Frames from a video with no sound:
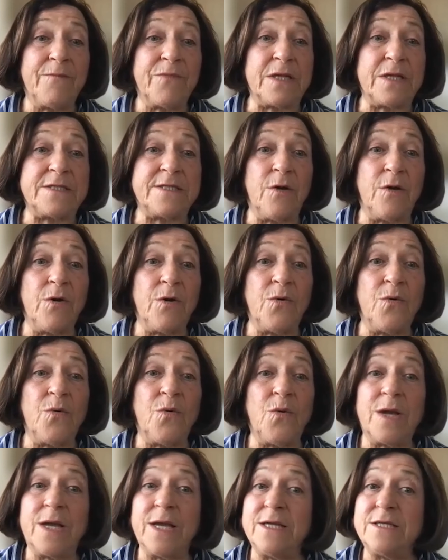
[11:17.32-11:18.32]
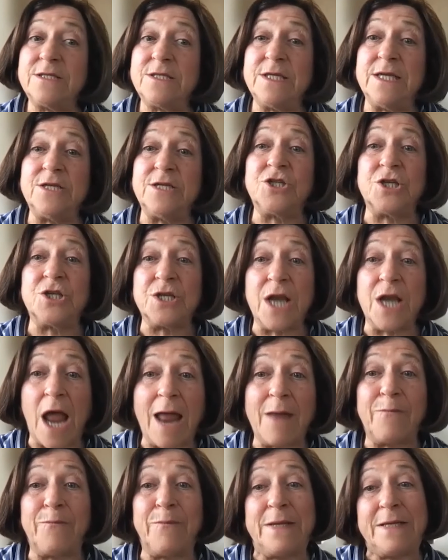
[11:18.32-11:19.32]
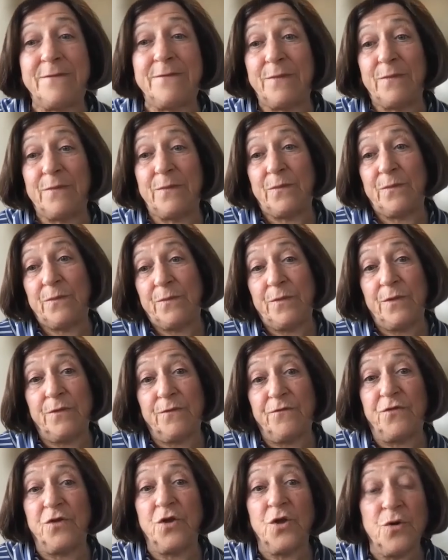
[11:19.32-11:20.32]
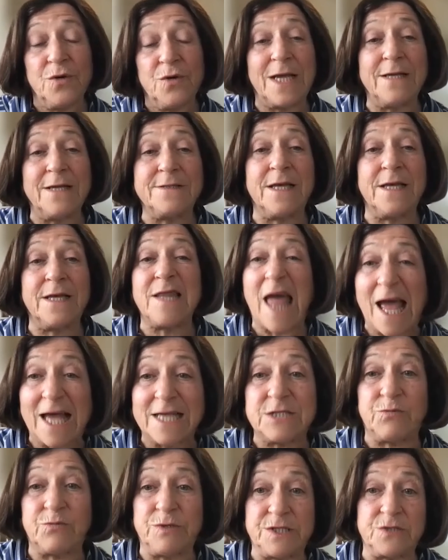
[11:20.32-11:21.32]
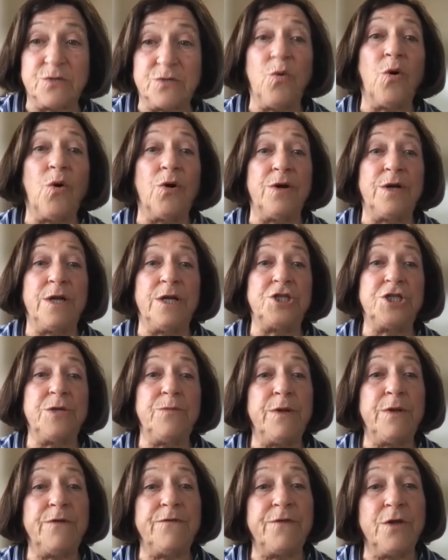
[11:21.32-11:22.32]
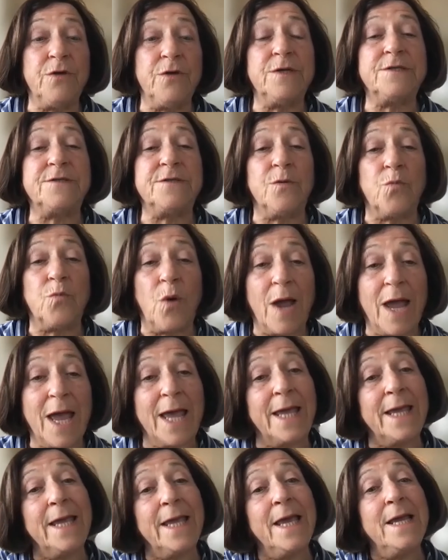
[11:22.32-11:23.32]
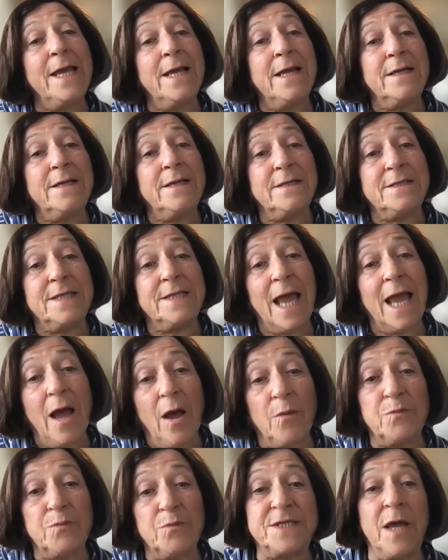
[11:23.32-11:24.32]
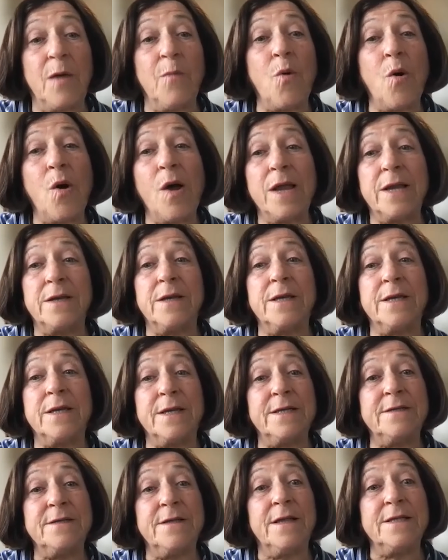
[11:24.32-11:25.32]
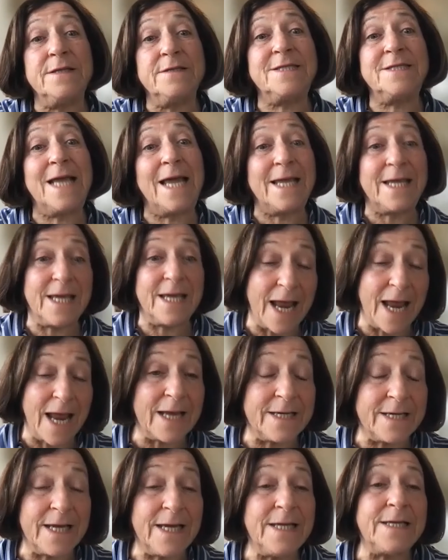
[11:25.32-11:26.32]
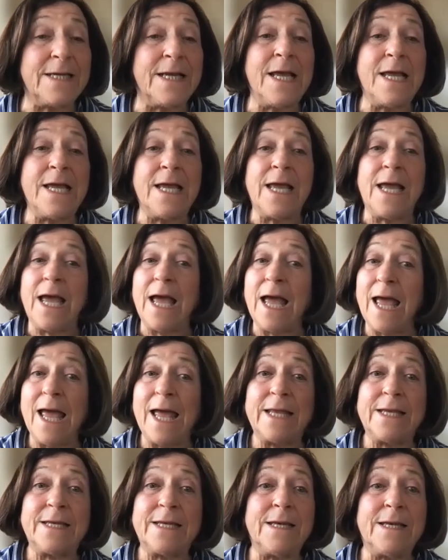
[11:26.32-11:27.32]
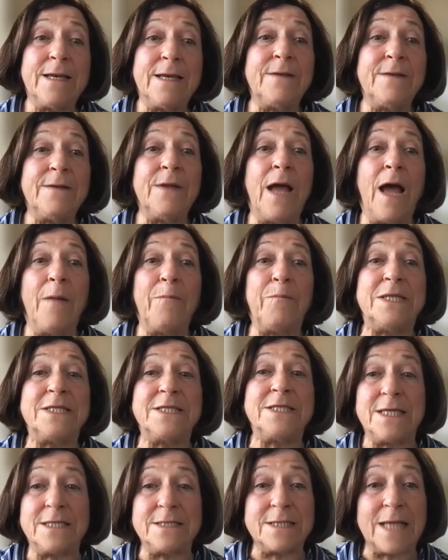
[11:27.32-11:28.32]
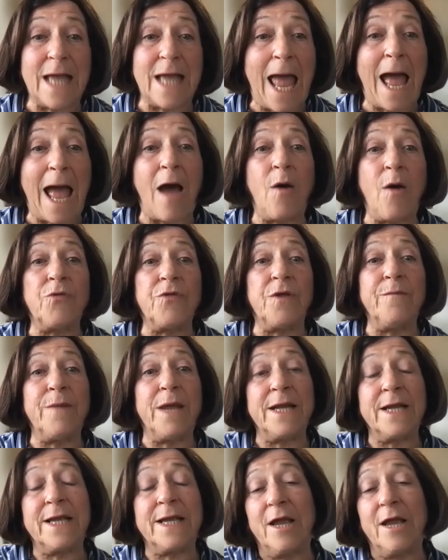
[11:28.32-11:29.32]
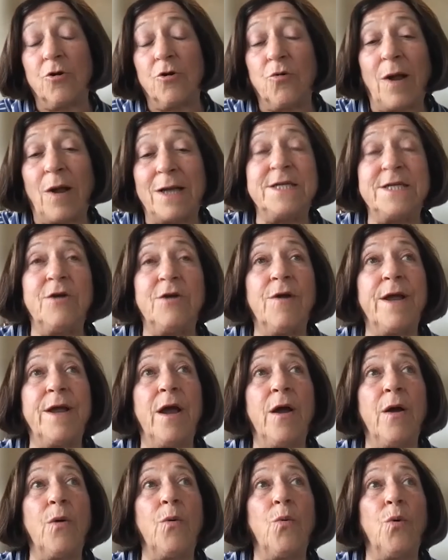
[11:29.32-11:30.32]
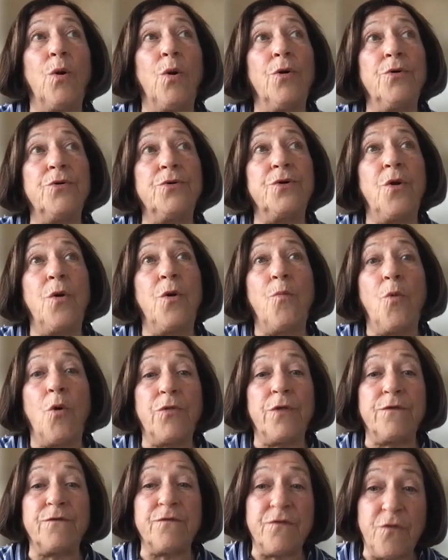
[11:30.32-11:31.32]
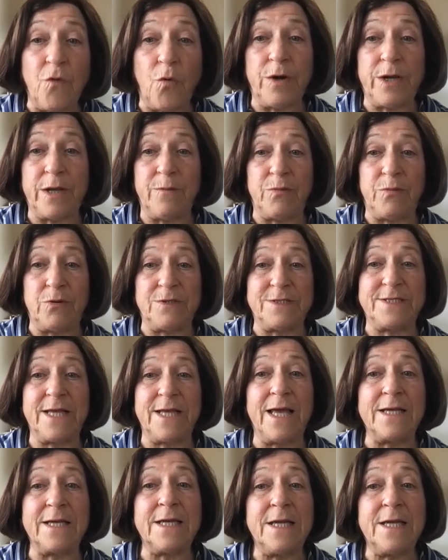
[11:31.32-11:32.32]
So it should not be viewed as a last resort. It should be viewed as a way to help someone stay connected. And up until now, the Medicare criteria were no more than 40%.